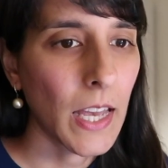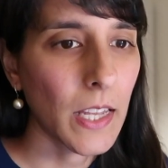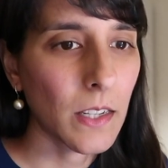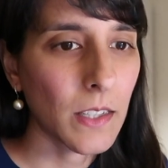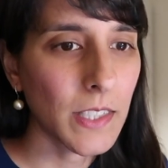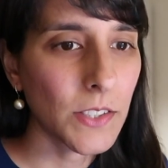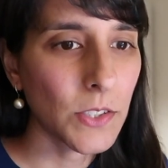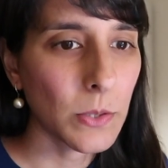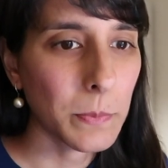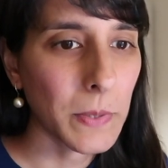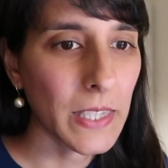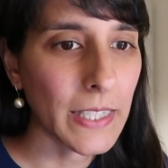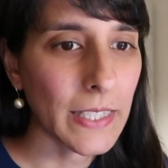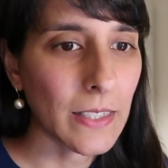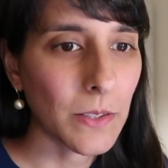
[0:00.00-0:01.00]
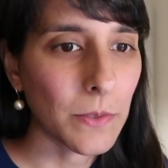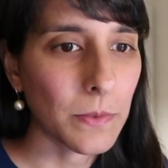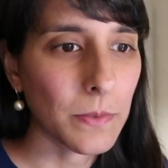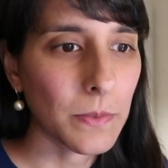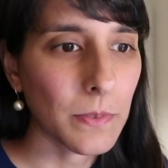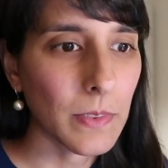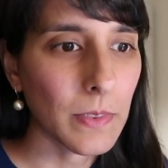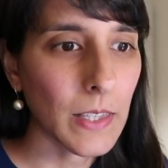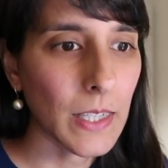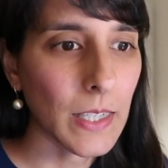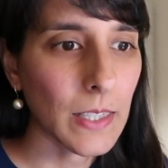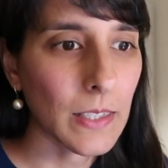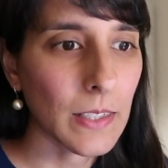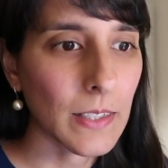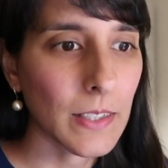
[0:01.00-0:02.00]
And I do believe
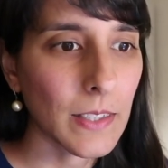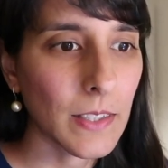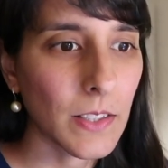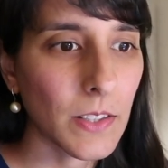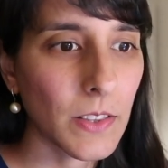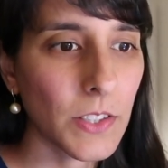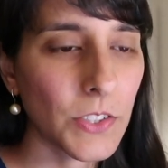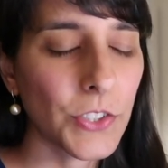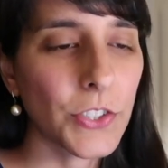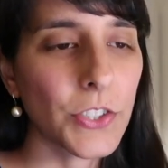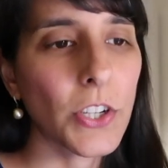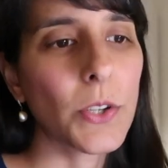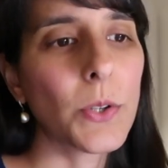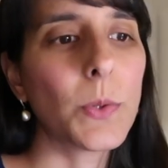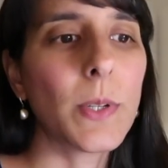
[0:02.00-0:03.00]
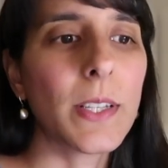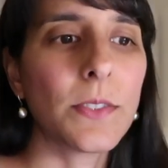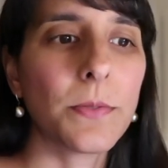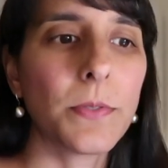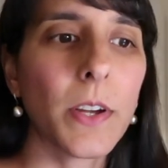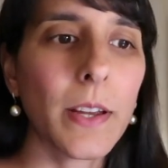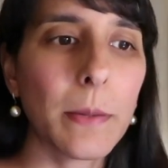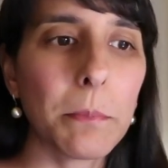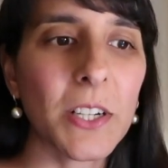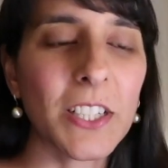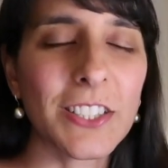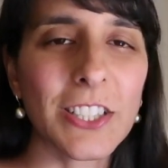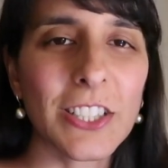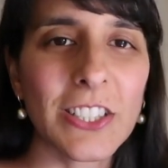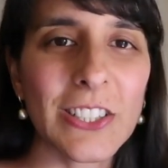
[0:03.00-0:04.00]
that the show is very
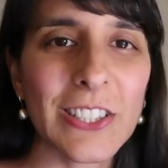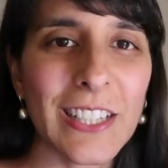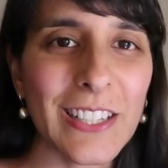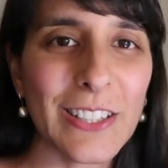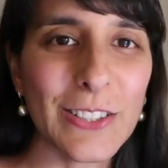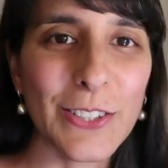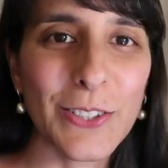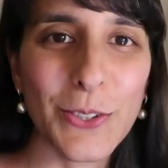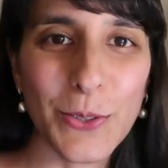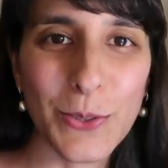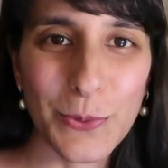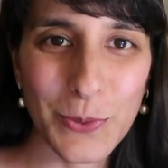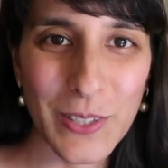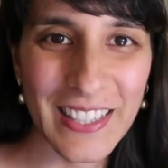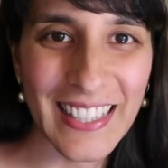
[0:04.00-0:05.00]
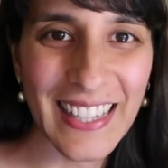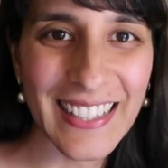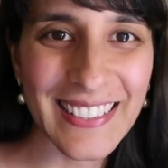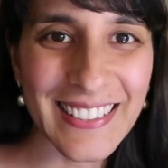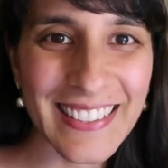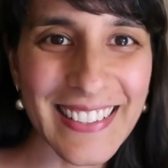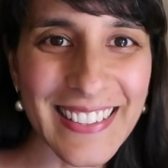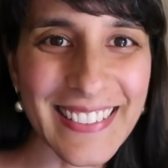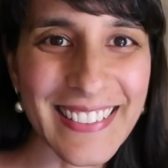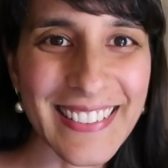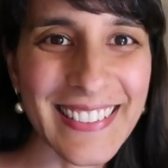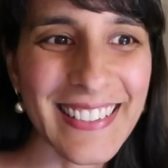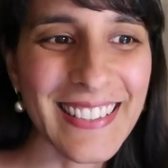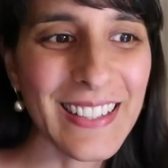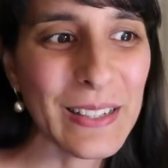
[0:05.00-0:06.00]
much in tune with nature,
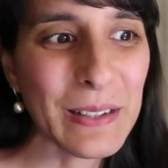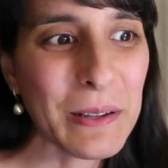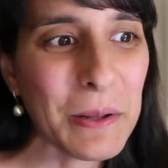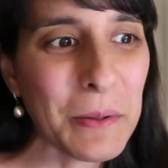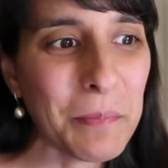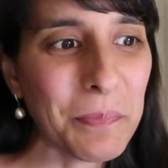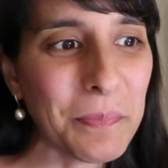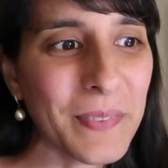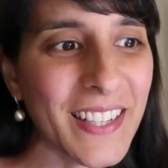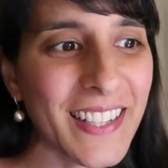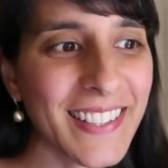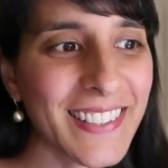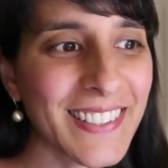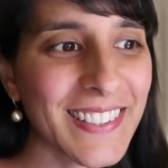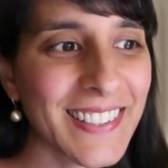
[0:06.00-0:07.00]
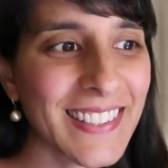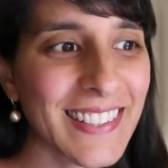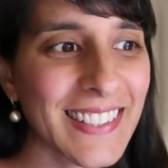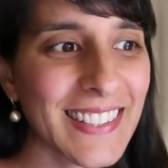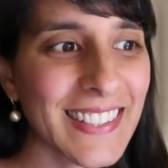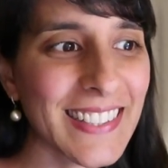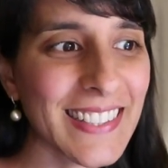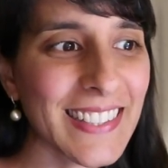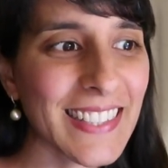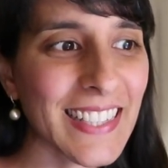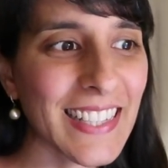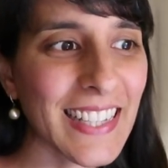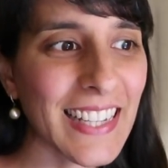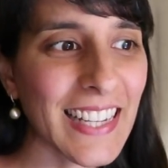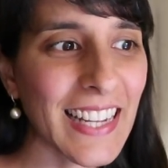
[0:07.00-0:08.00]
because
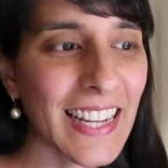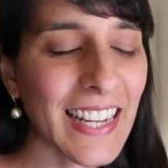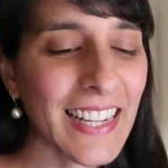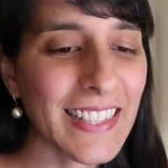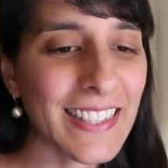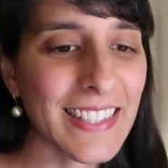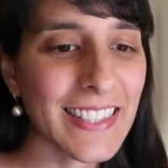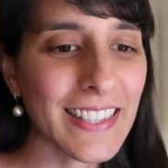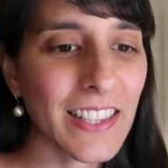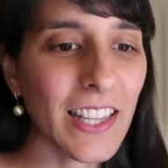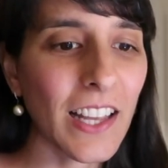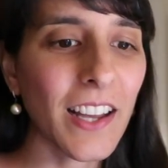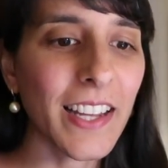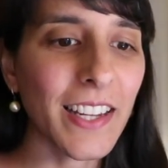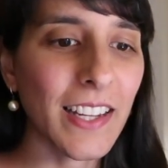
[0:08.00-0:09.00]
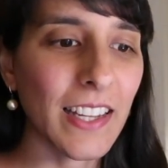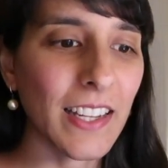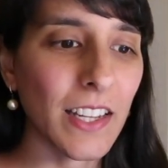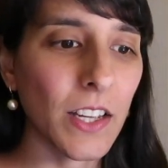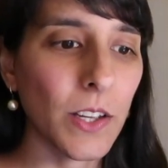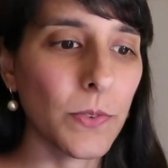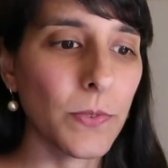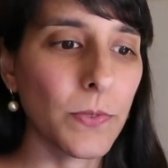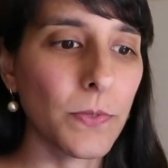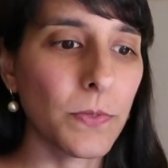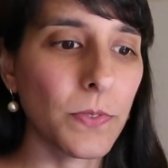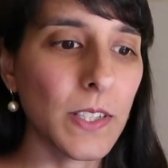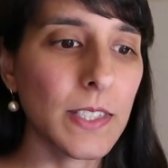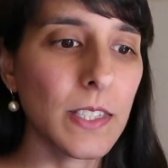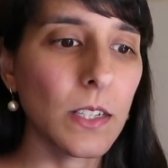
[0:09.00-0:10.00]
it's like a
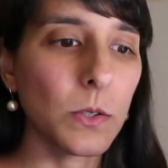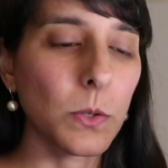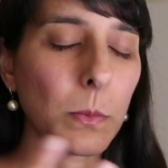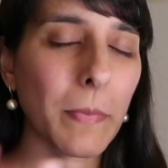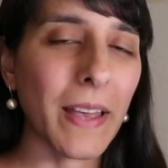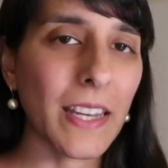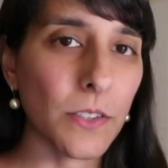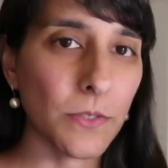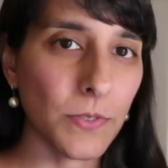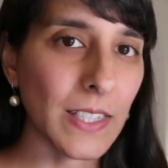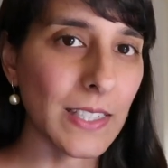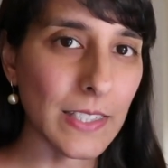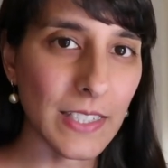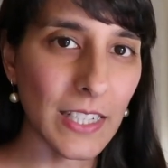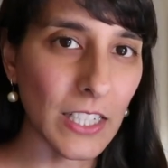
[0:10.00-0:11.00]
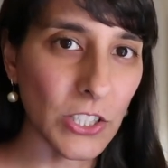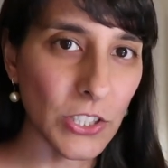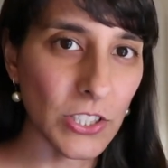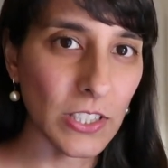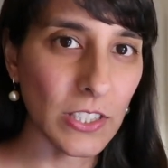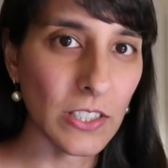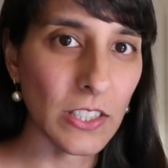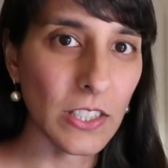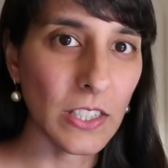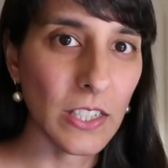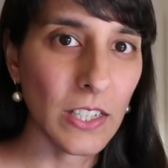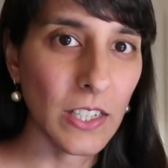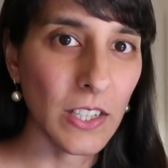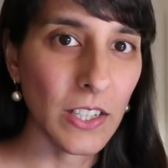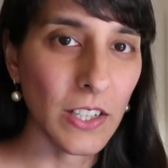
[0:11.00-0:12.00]
physical manifestation
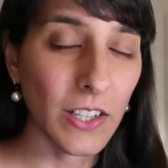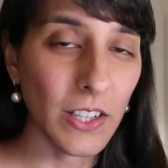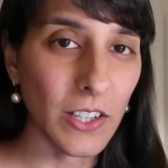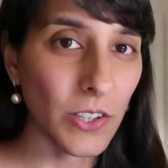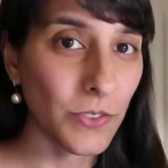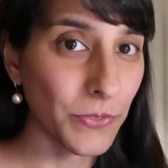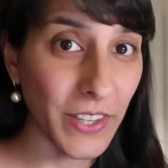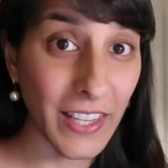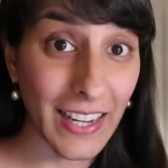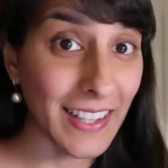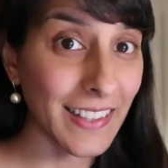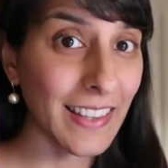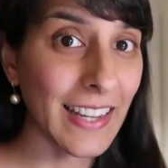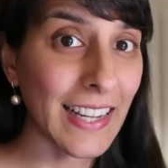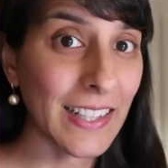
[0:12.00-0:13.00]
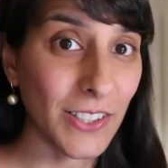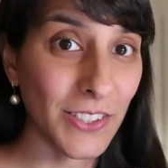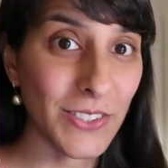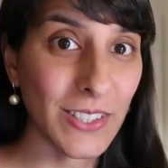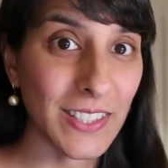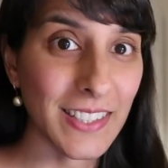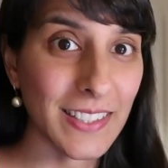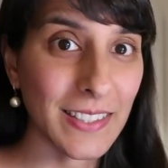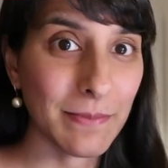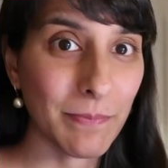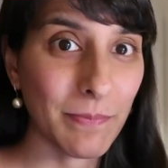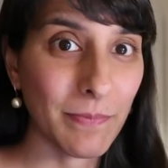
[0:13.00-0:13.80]
of the eighth house.